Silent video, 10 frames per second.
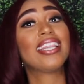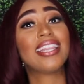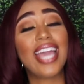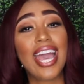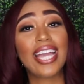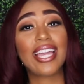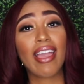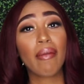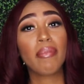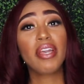that
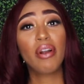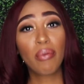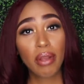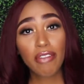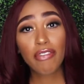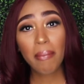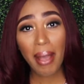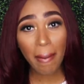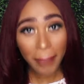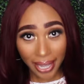gave me a run for
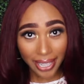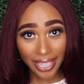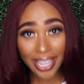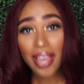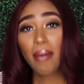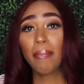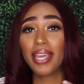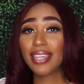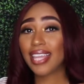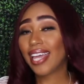my money,
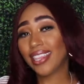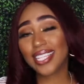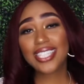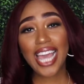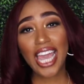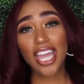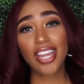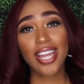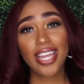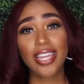being that this
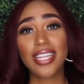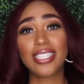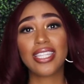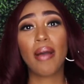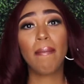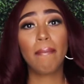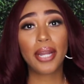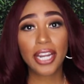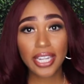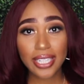hair is a
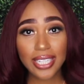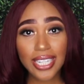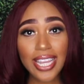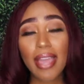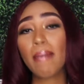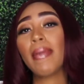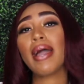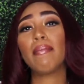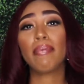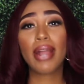burgundy and
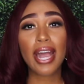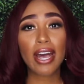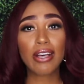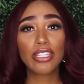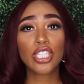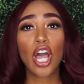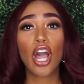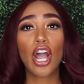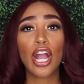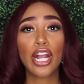my brows
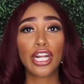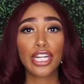are